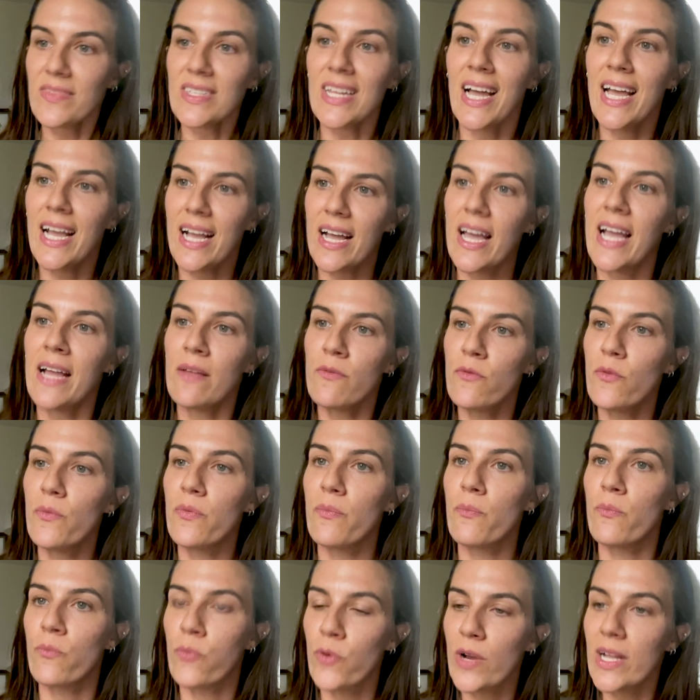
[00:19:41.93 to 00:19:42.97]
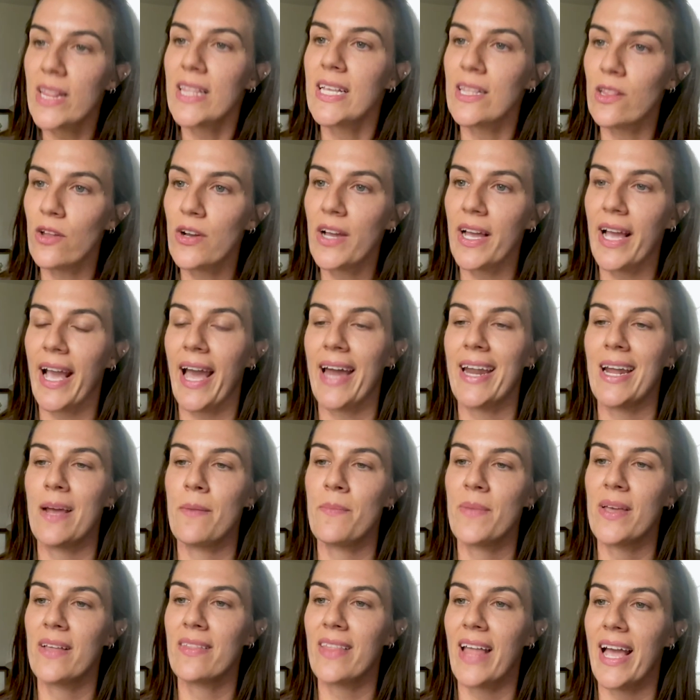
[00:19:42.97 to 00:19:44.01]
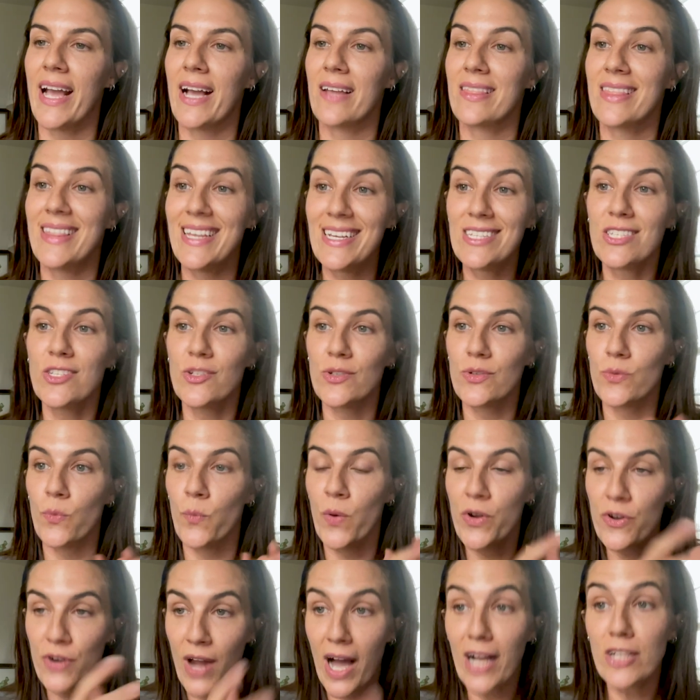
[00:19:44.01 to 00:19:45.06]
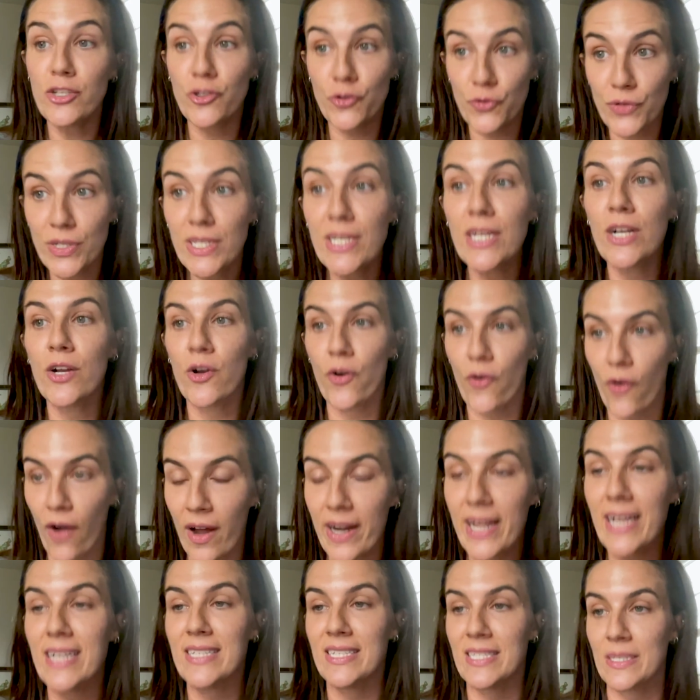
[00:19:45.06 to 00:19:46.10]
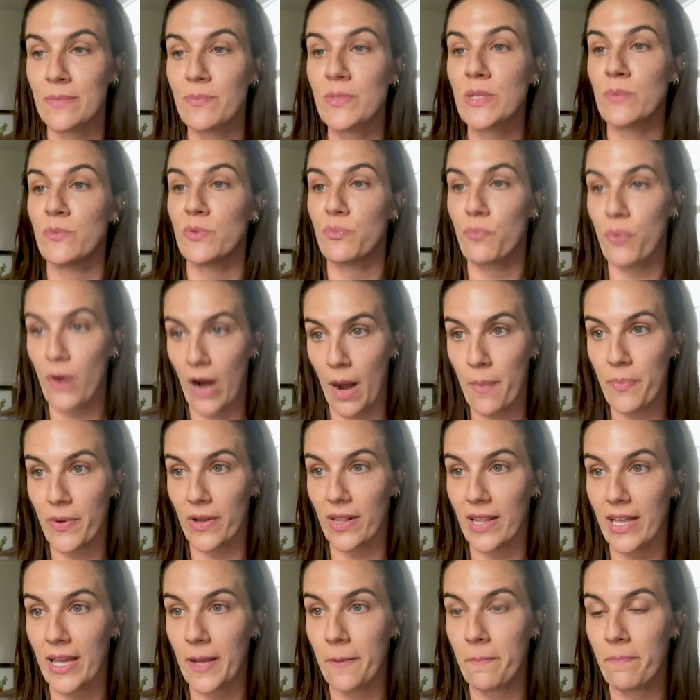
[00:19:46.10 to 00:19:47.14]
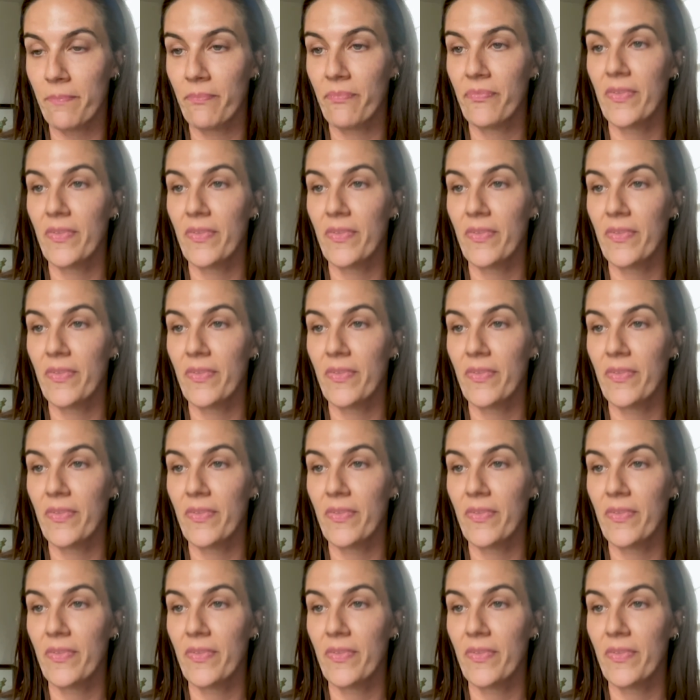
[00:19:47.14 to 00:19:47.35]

Like, and really looking at it and being like, we're not treating chronic symptoms properly.